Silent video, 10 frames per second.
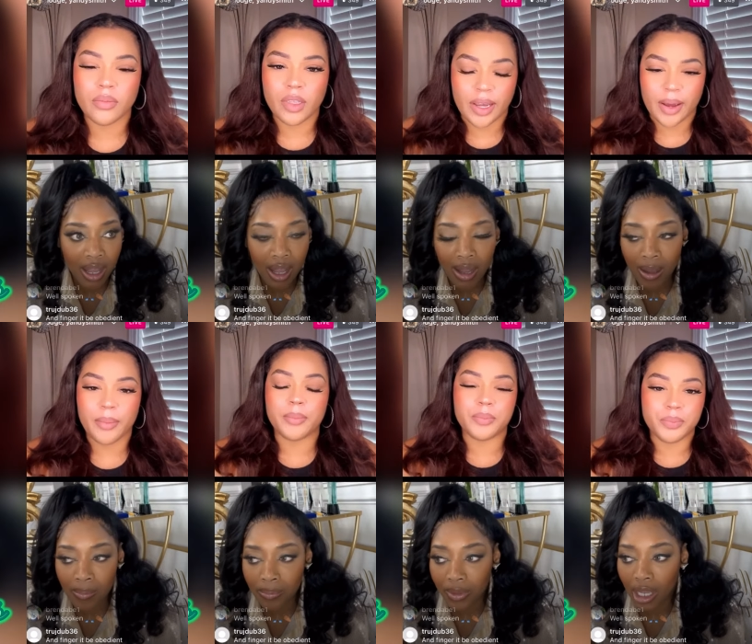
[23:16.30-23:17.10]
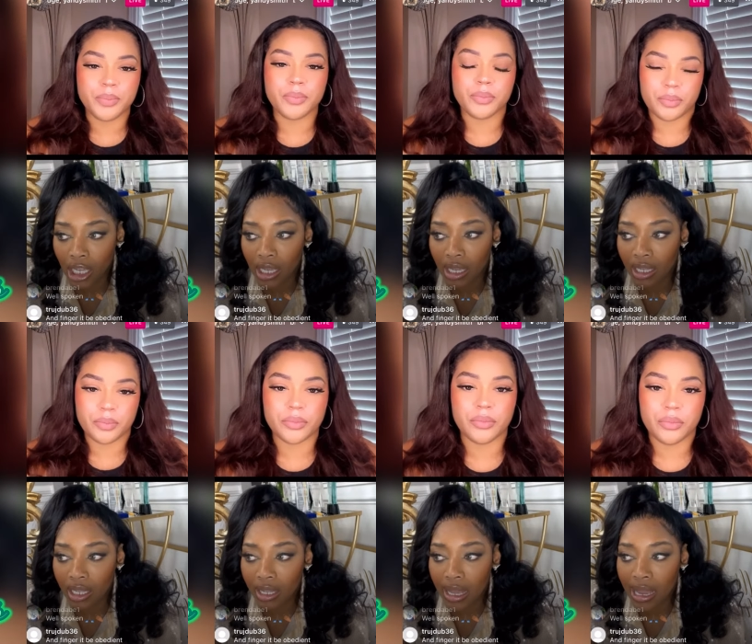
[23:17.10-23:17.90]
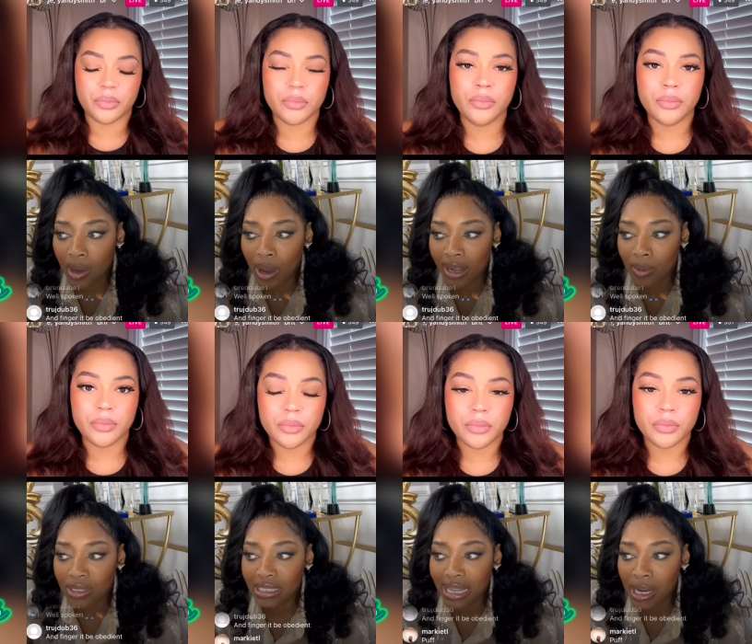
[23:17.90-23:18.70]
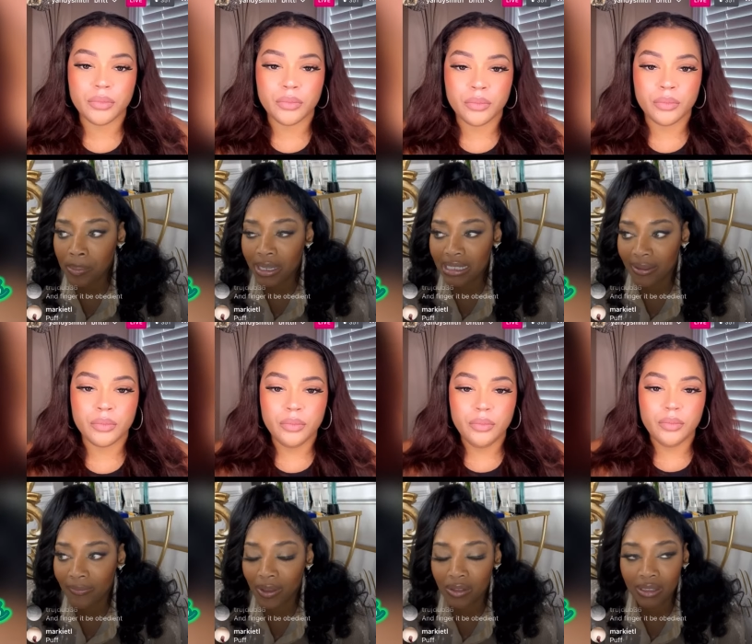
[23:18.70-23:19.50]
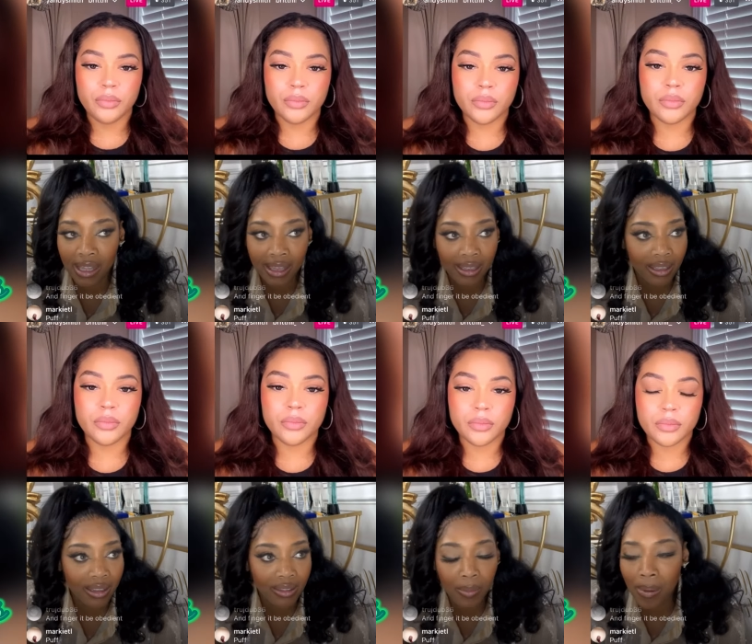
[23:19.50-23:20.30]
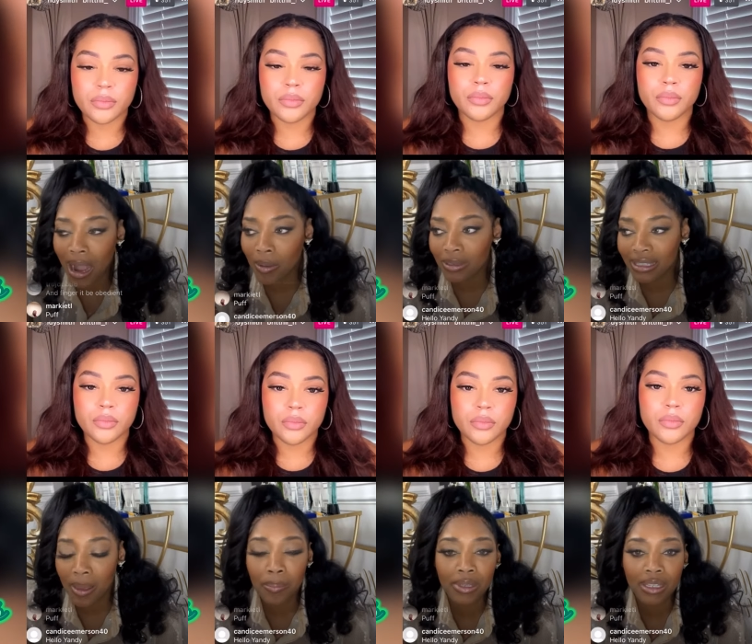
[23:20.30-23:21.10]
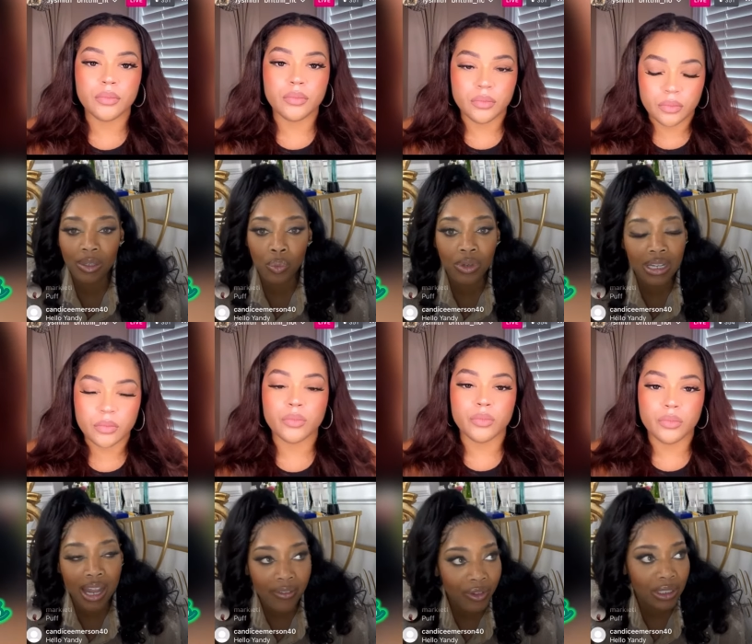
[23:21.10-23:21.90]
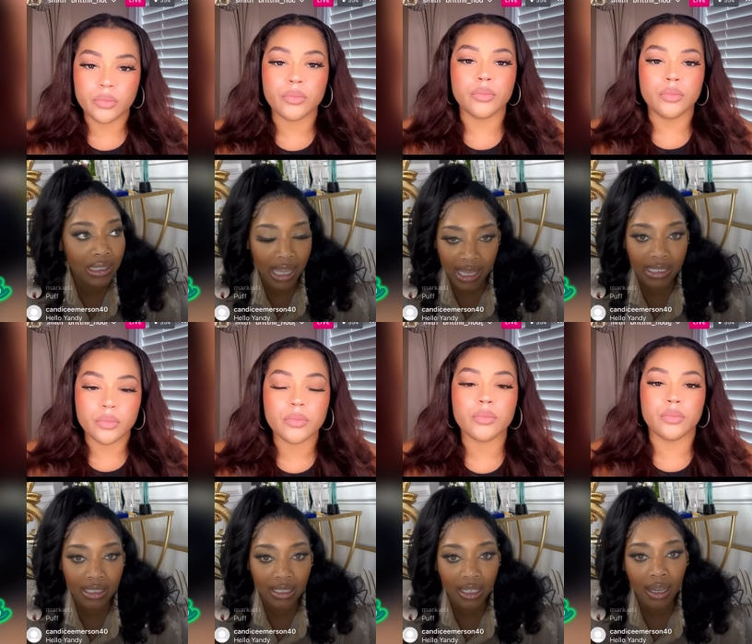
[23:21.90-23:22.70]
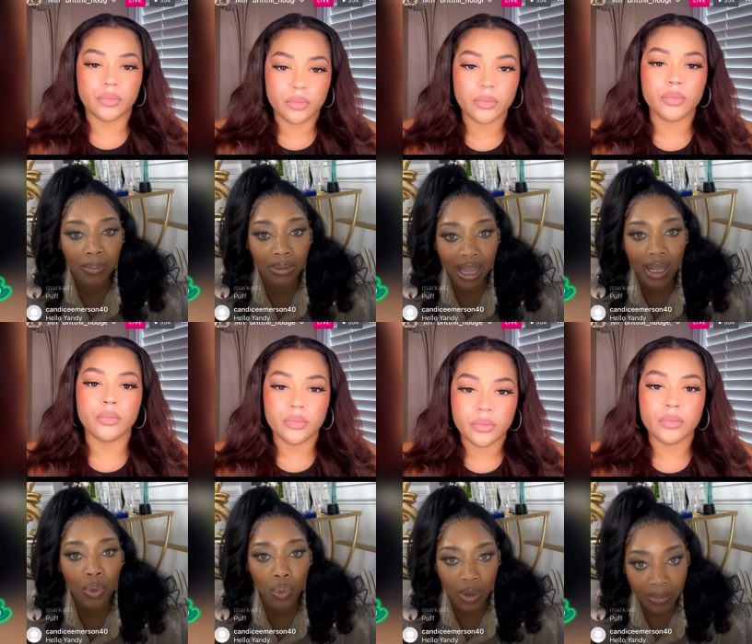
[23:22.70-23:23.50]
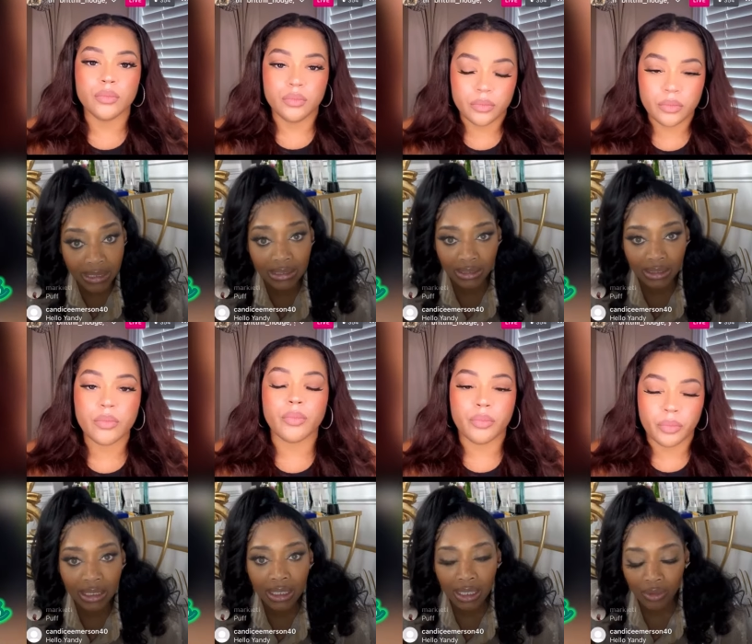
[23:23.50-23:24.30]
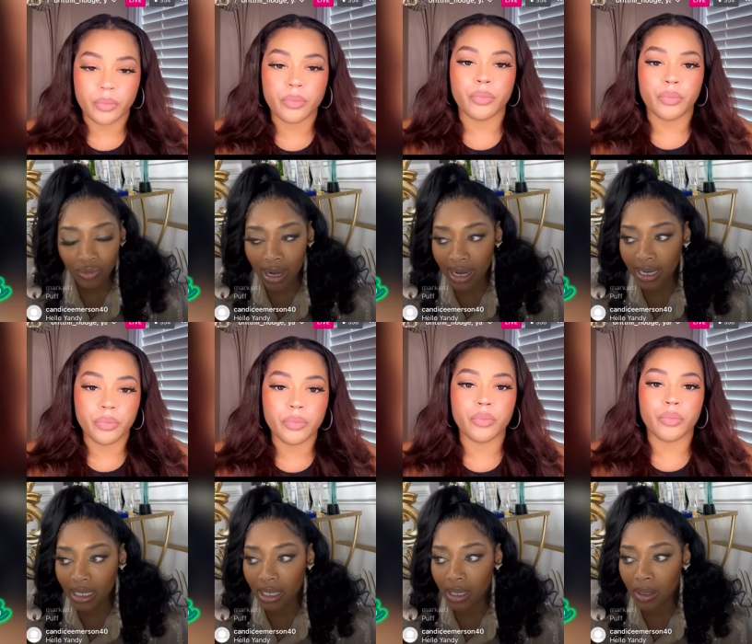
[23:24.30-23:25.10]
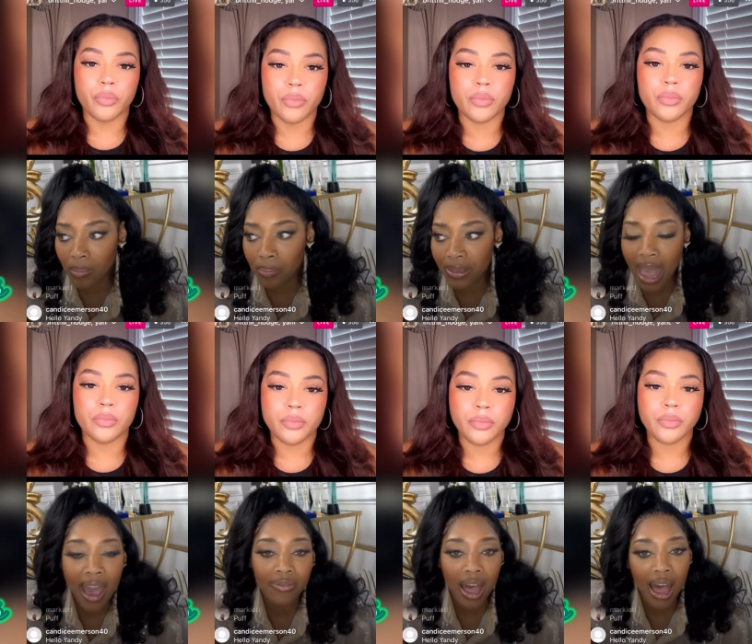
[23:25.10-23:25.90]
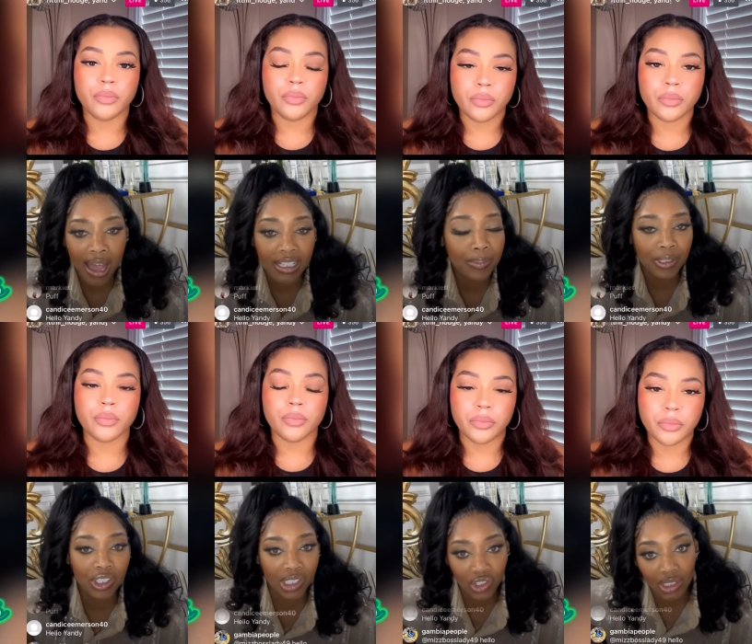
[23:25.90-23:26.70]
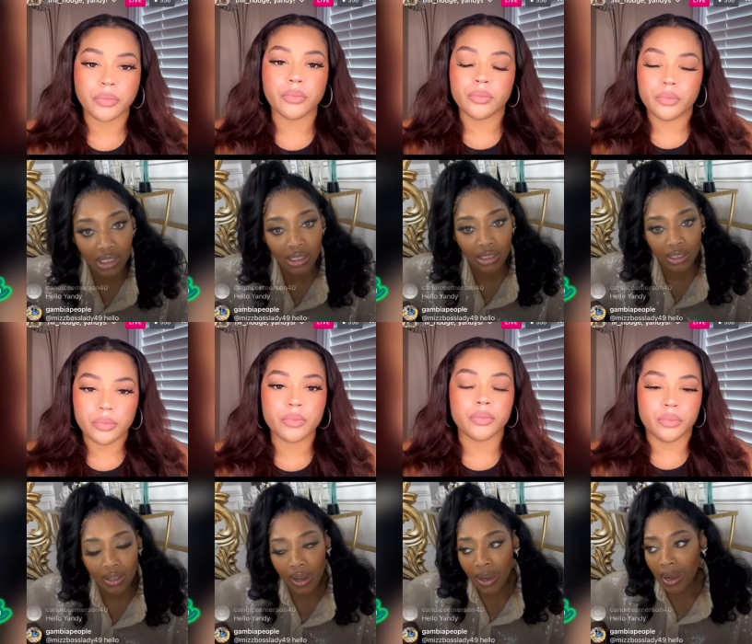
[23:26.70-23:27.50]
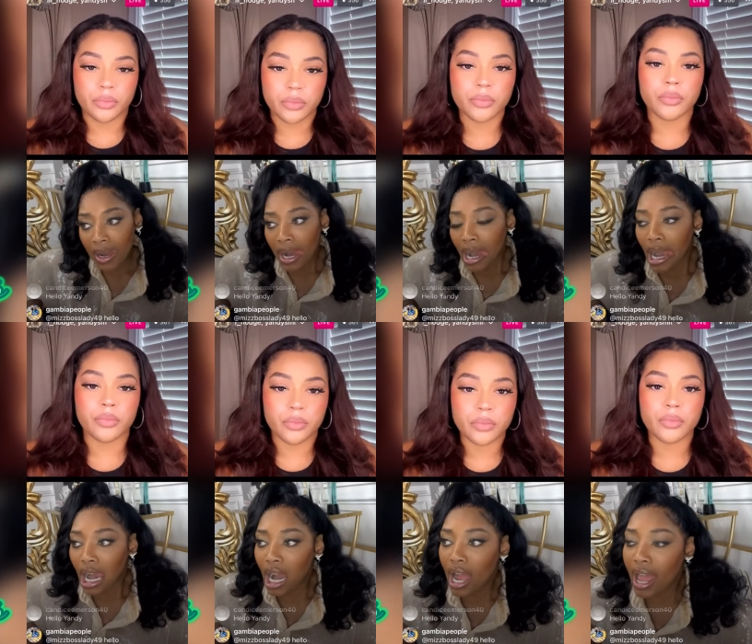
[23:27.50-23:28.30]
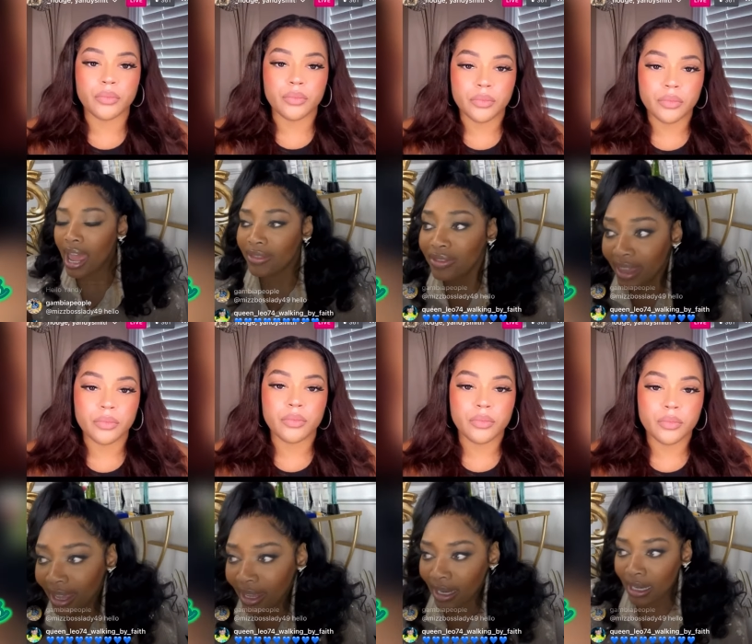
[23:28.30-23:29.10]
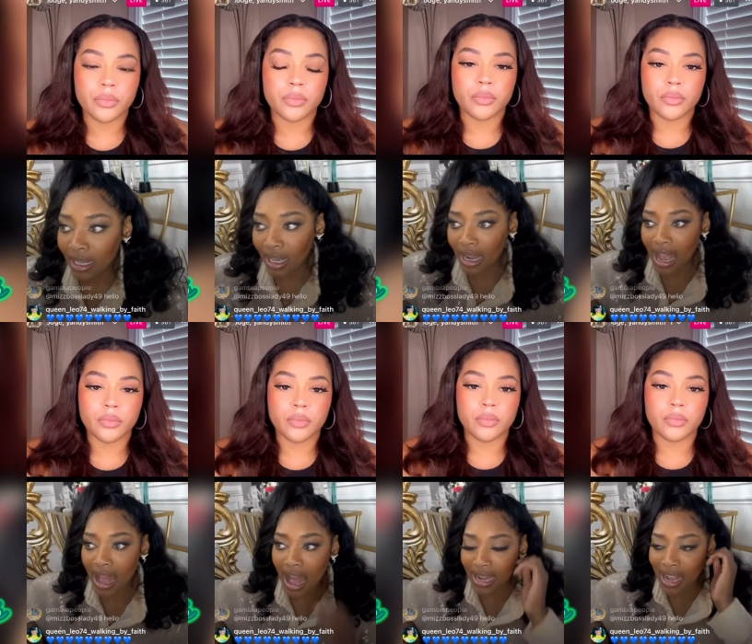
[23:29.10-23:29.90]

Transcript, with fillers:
Speaker 1: Um, I, and I was scared because I felt like the powers that be would never let a black woman, mm-hmm. right, be, have the highest position. Mm-hmm. And then I